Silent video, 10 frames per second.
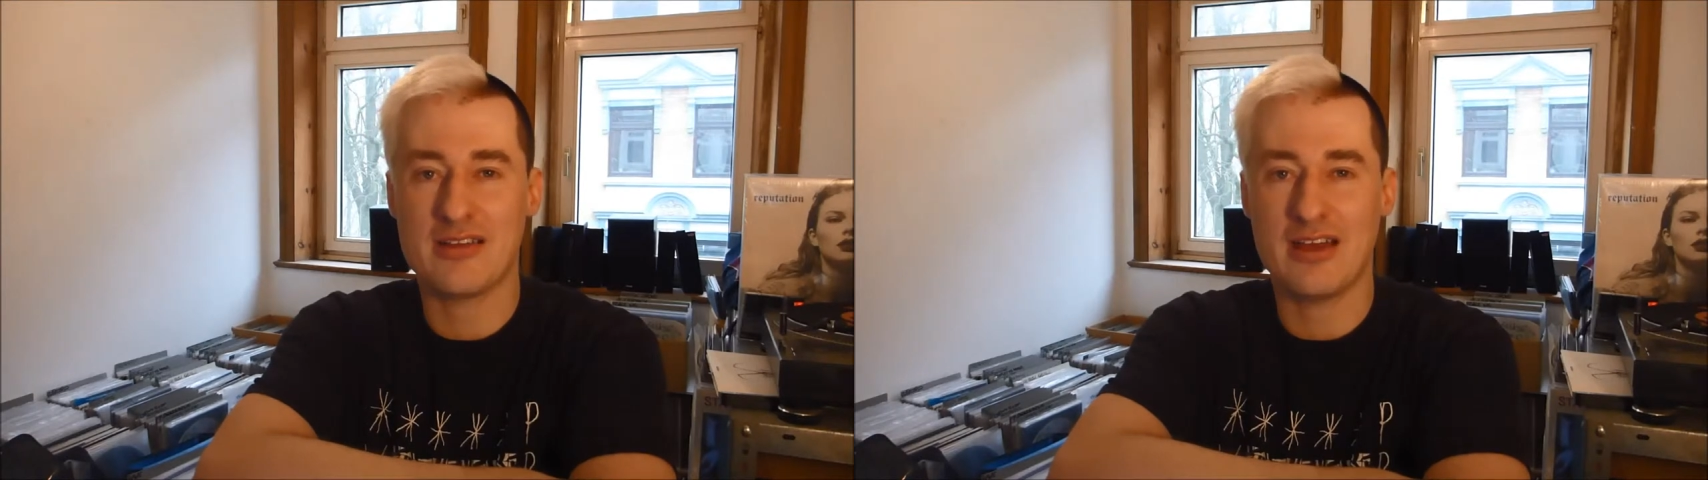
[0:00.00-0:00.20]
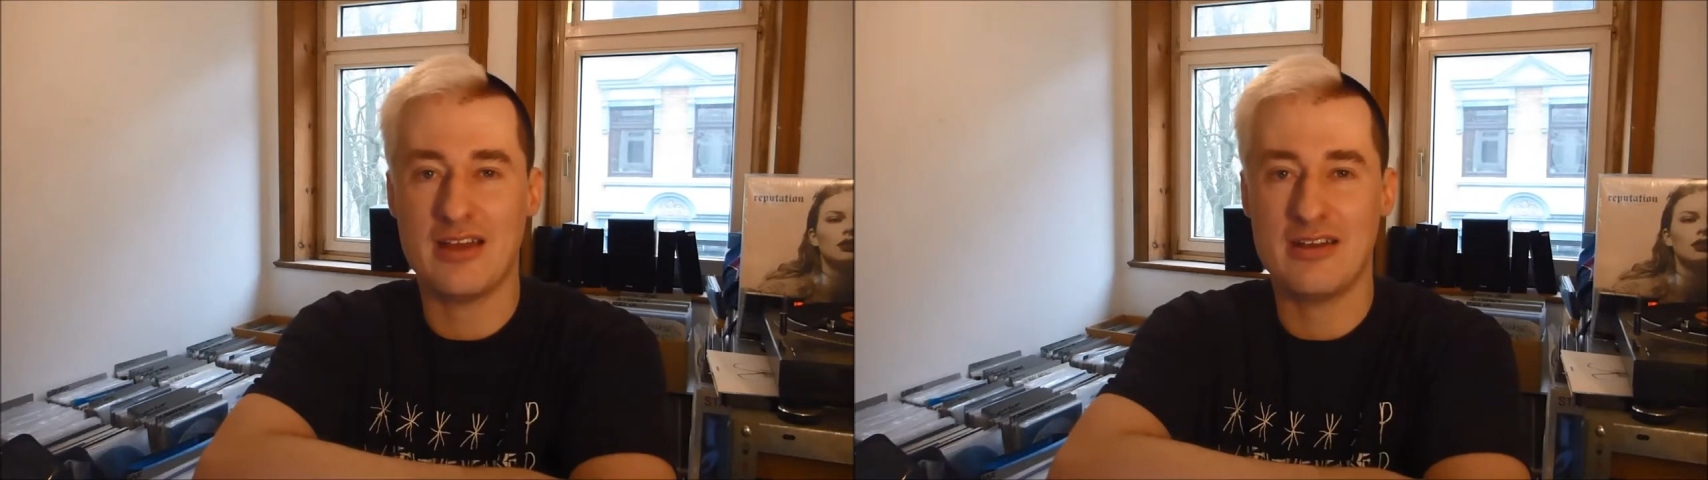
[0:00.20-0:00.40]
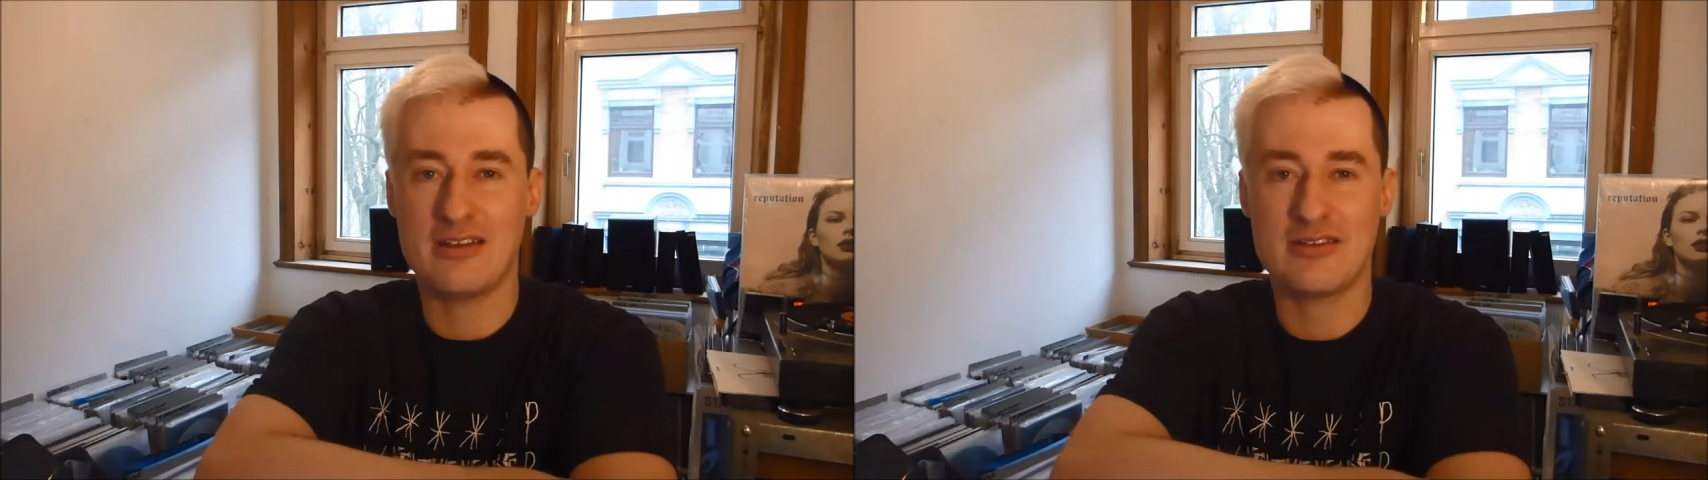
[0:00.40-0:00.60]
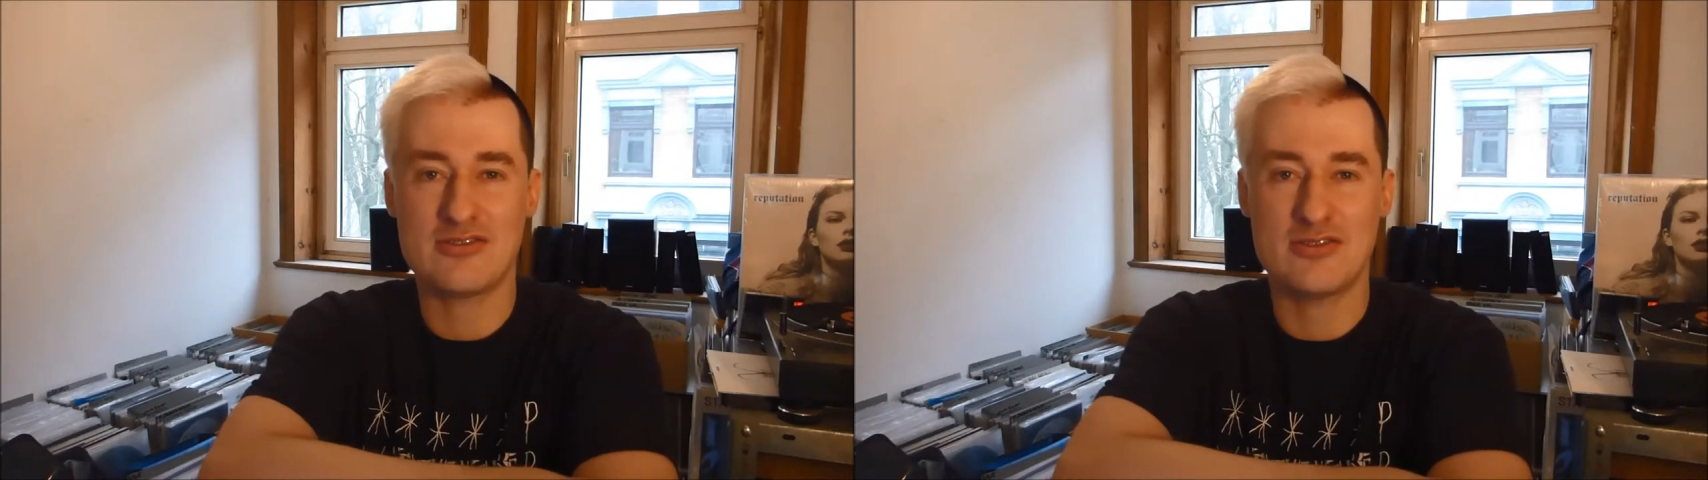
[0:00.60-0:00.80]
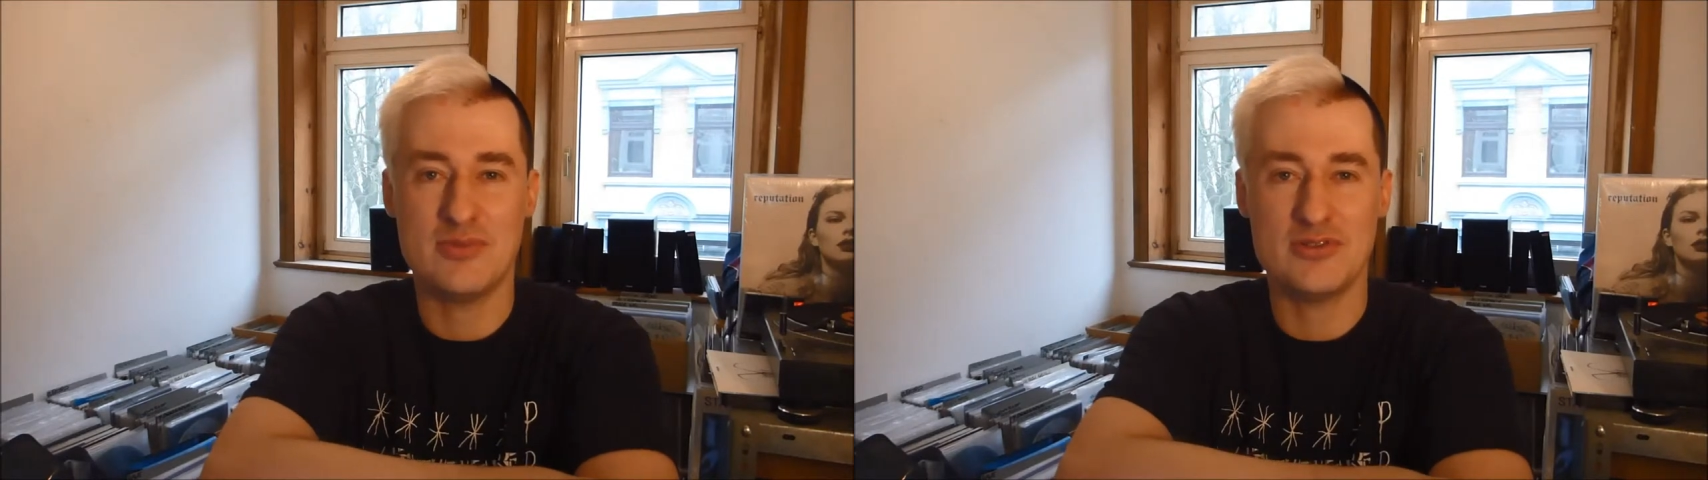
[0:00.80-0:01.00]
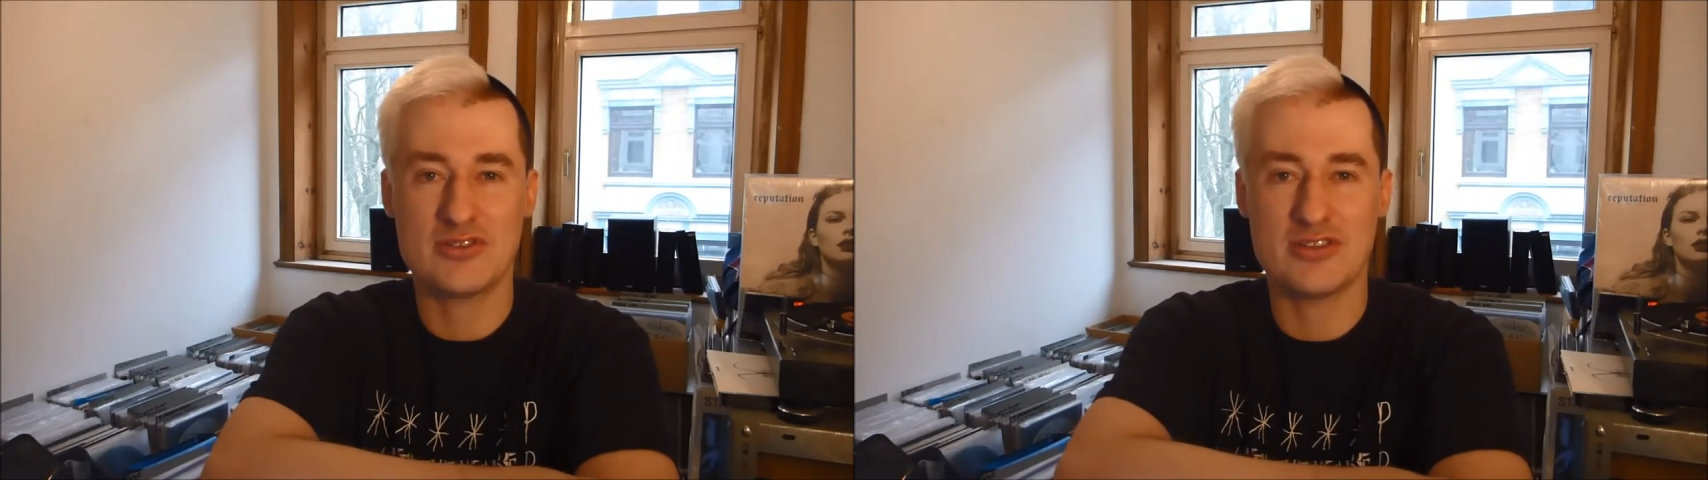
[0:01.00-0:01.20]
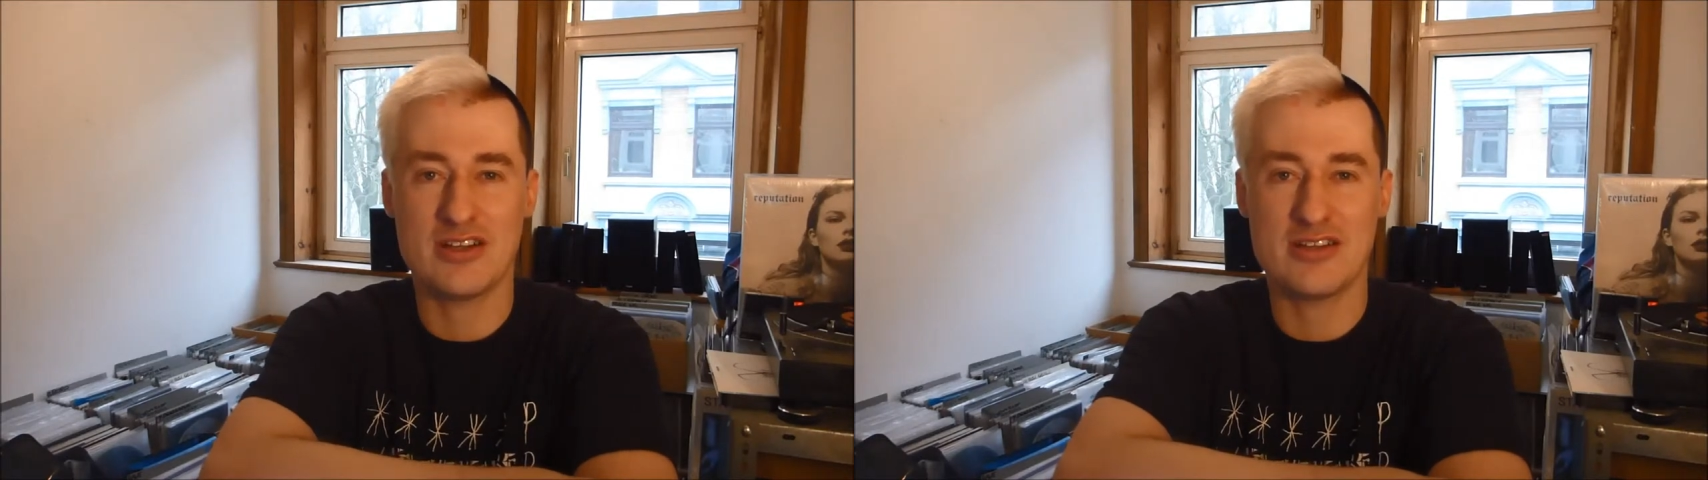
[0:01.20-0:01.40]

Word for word: and distribution